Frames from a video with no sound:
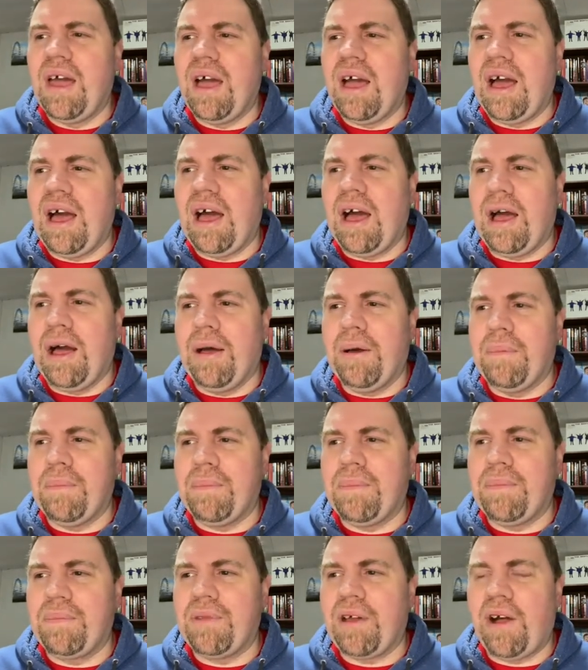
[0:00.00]

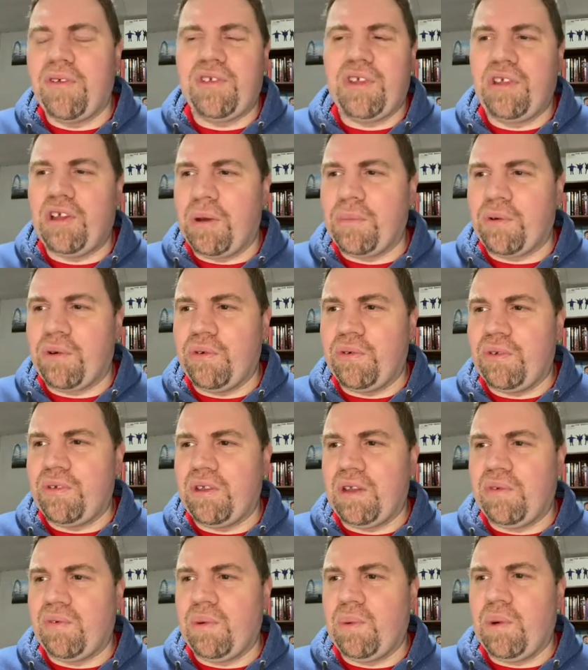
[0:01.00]
Obviously, Tom Cruise is
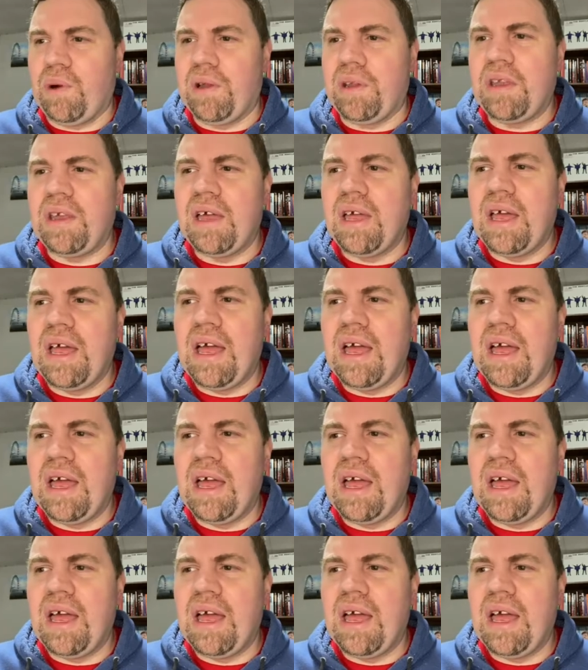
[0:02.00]
in every one.